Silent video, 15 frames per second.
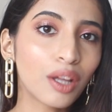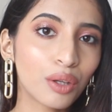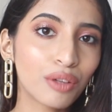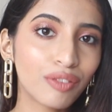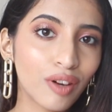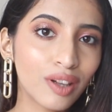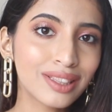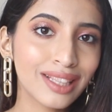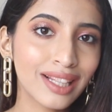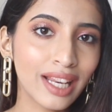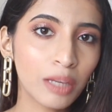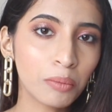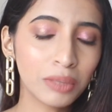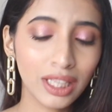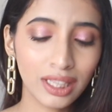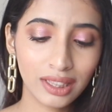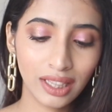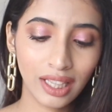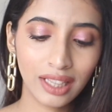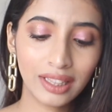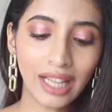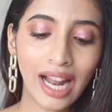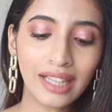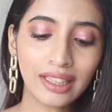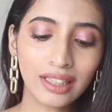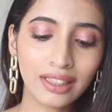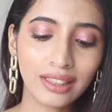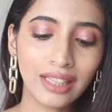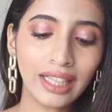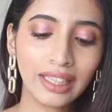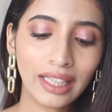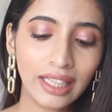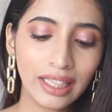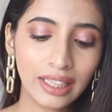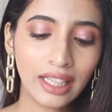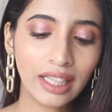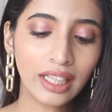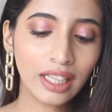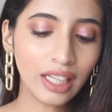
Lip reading: Now the first claim they say that is that it